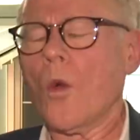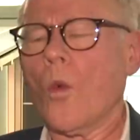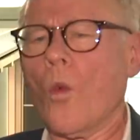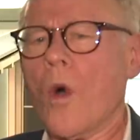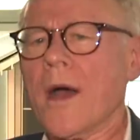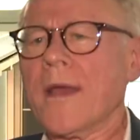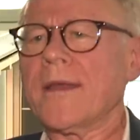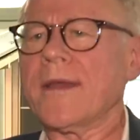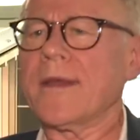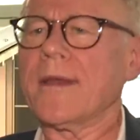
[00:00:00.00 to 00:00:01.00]
Why
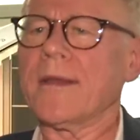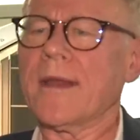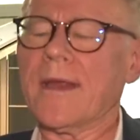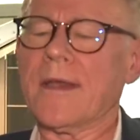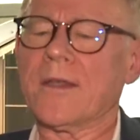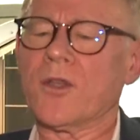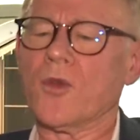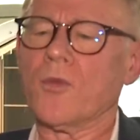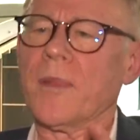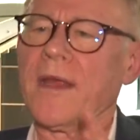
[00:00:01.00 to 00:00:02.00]
did it need
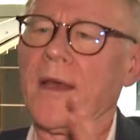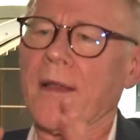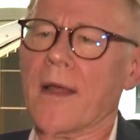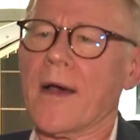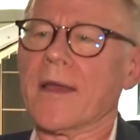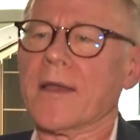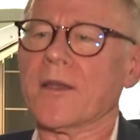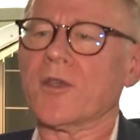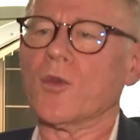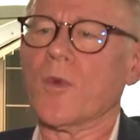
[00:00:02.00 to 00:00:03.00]
to be
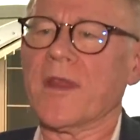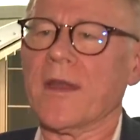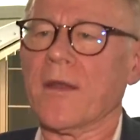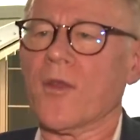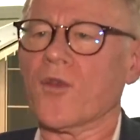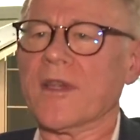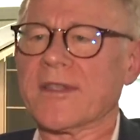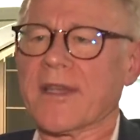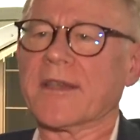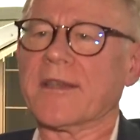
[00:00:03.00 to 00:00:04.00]
aligned to within
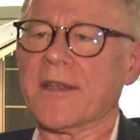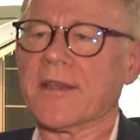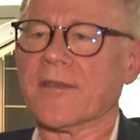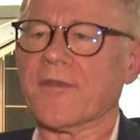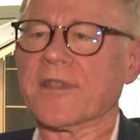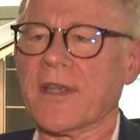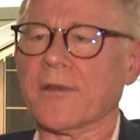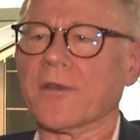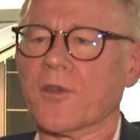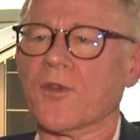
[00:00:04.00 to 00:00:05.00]
60 ths of a
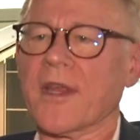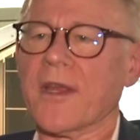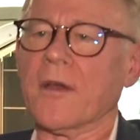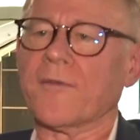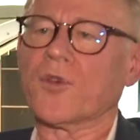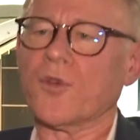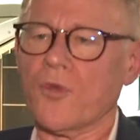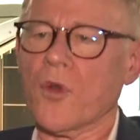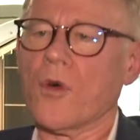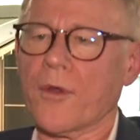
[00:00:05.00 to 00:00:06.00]
single degree of
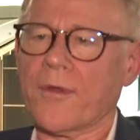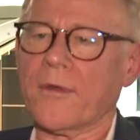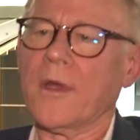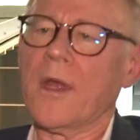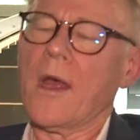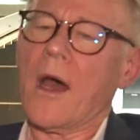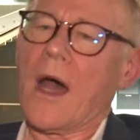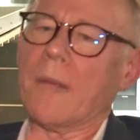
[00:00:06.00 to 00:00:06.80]
true north? I